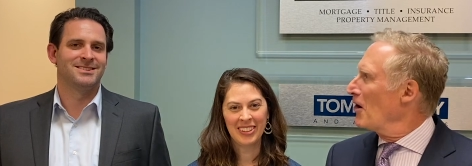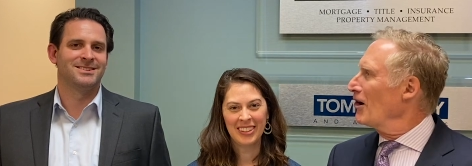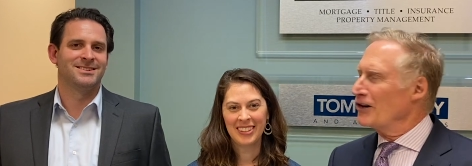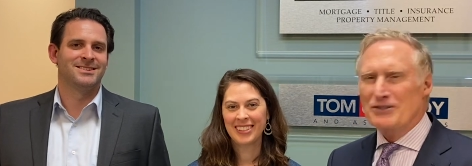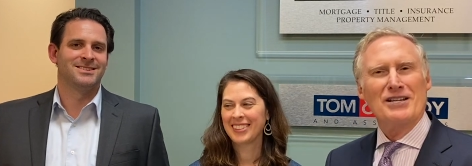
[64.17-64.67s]

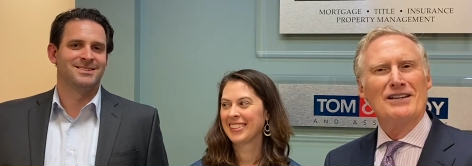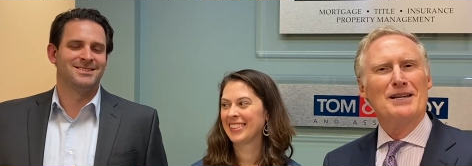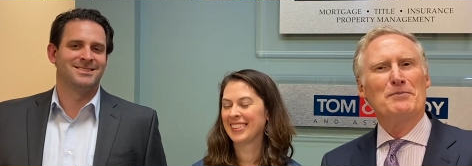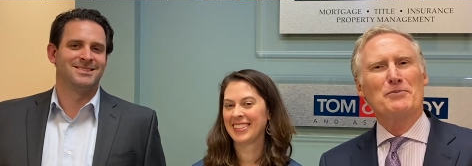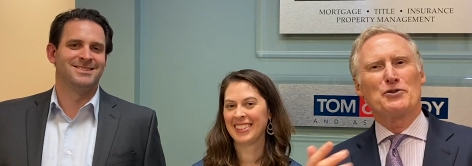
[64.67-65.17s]
Speaker 1: our
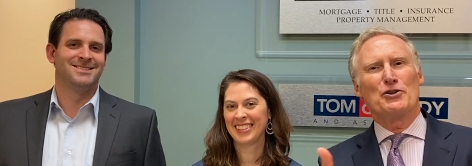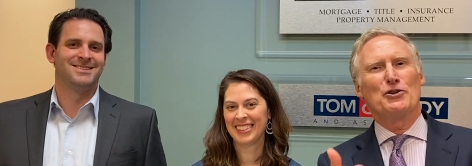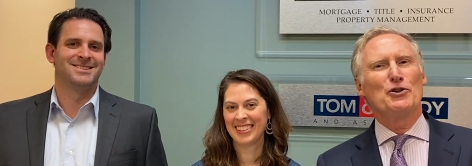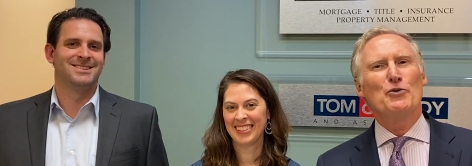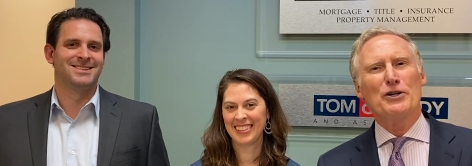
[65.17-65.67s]
team to
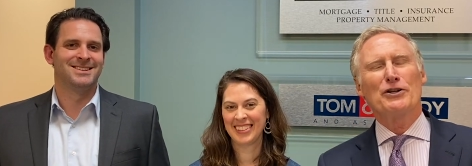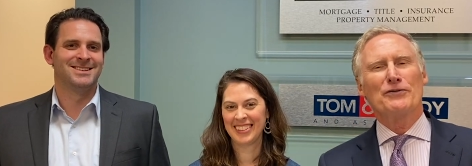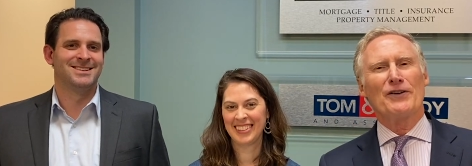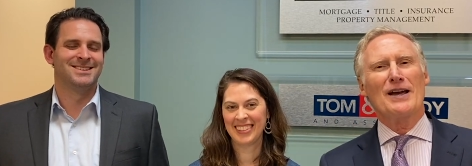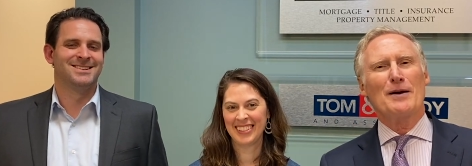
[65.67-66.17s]
you and your
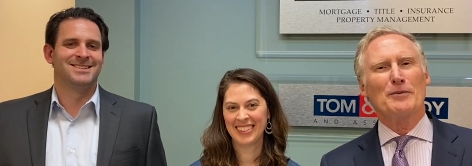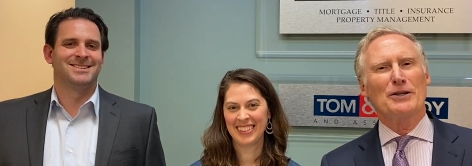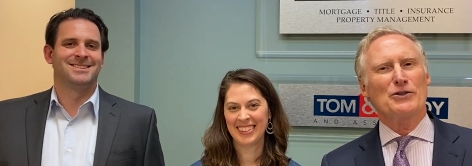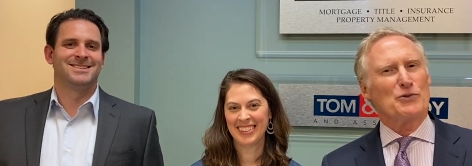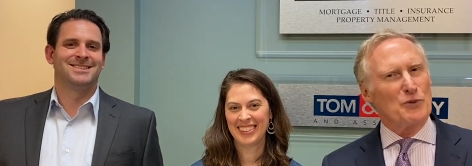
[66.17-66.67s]

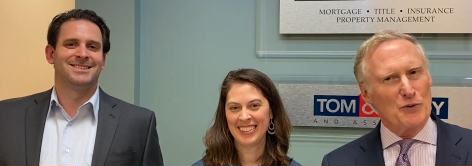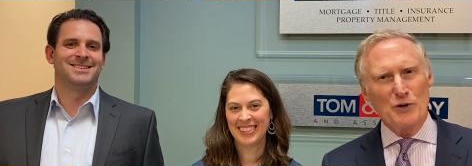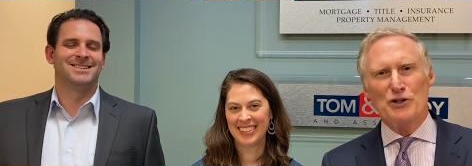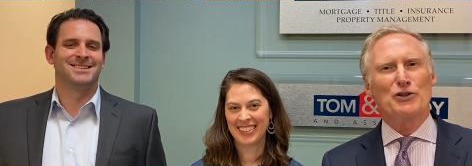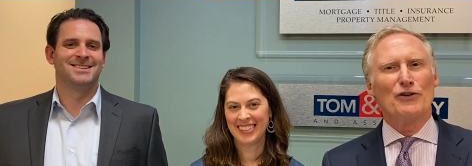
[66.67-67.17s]
families, we
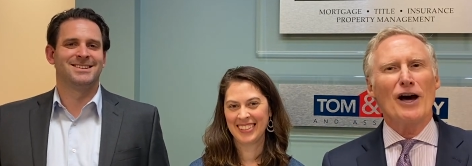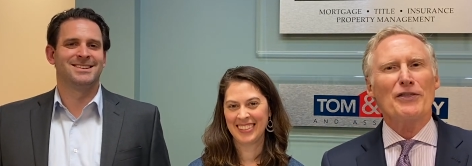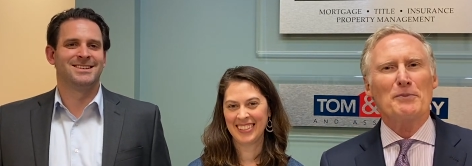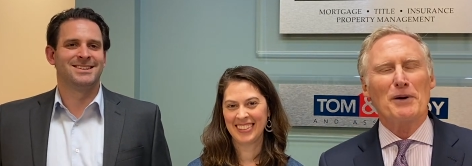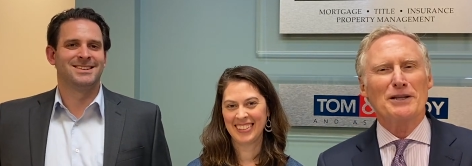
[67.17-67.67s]
wish you
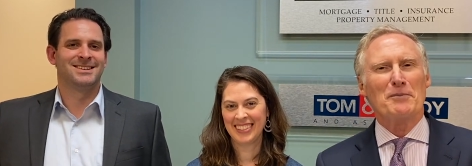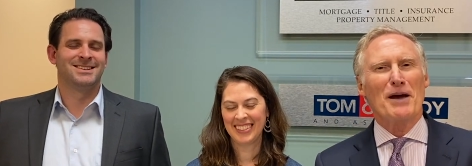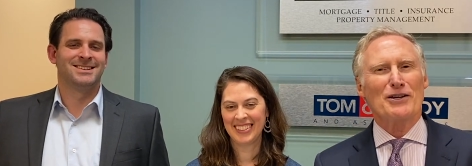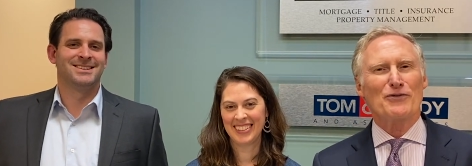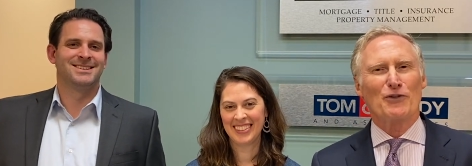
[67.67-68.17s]
nothing but the
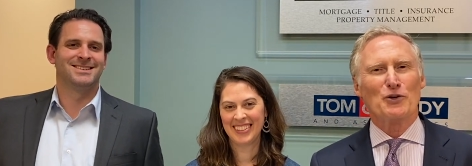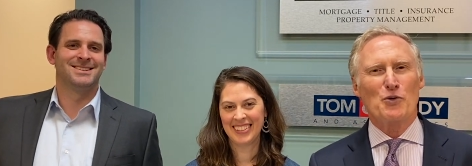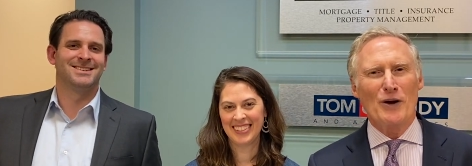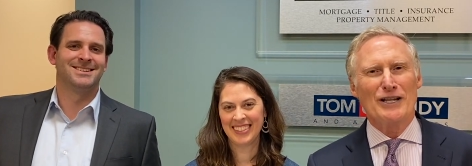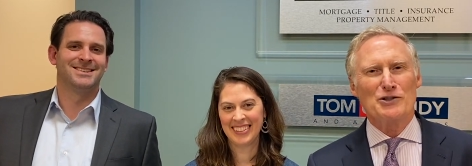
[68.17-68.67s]
best for
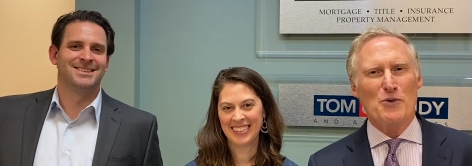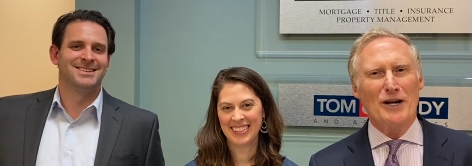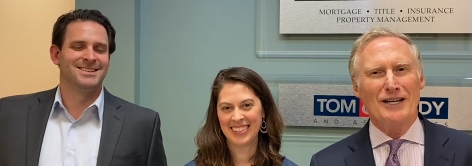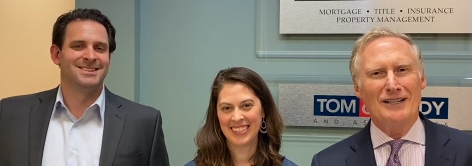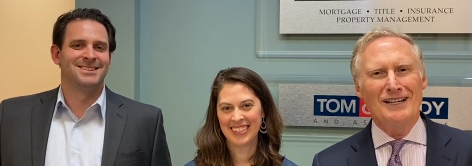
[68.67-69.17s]

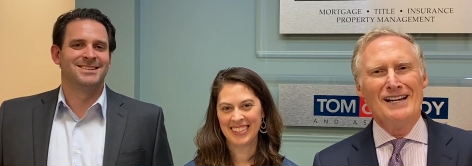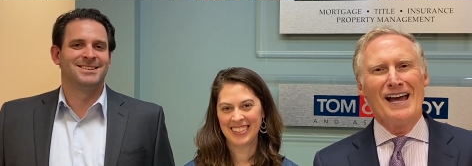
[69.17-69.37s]
2020.